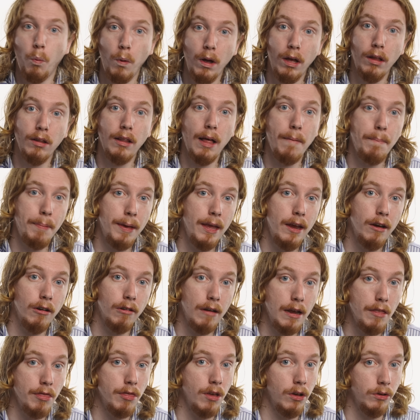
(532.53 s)
will
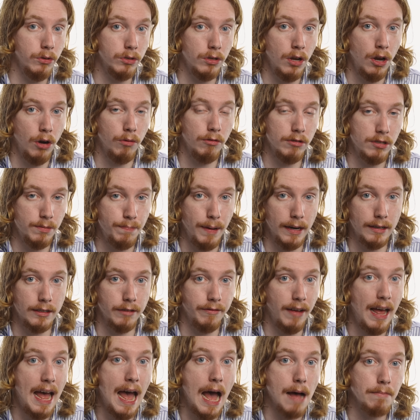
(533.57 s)
appear in those
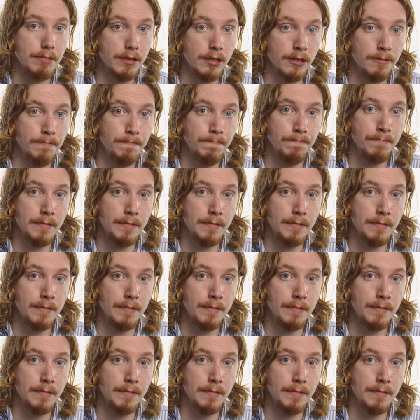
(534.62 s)
respective apps